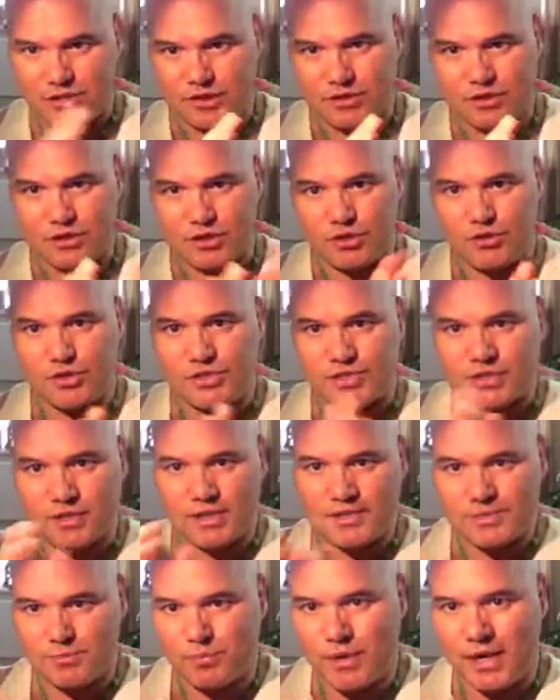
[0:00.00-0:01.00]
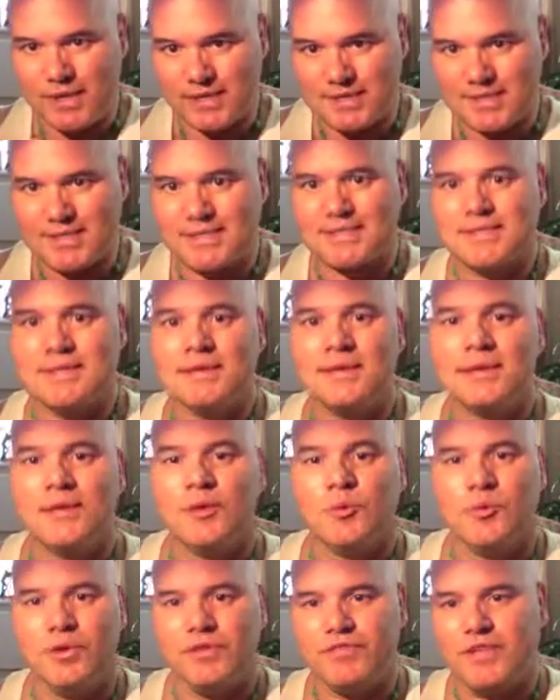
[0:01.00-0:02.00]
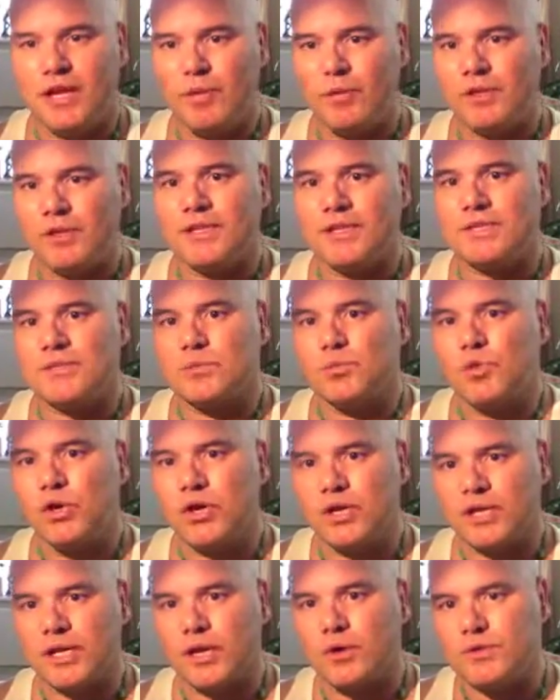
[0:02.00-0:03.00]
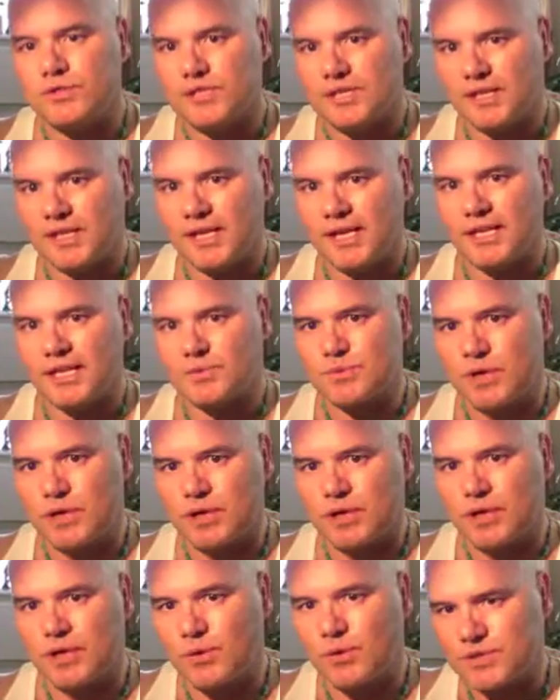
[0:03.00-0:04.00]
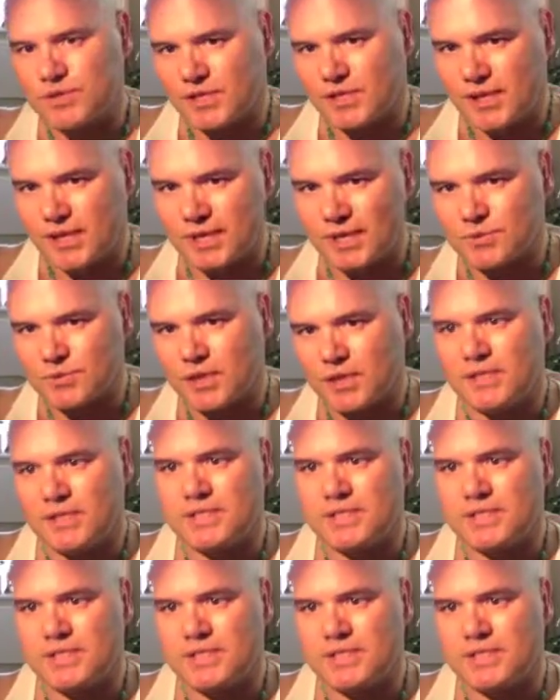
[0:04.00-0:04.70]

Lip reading: But if that one doesn't work, go to the next one, go to the next one until you find one that does.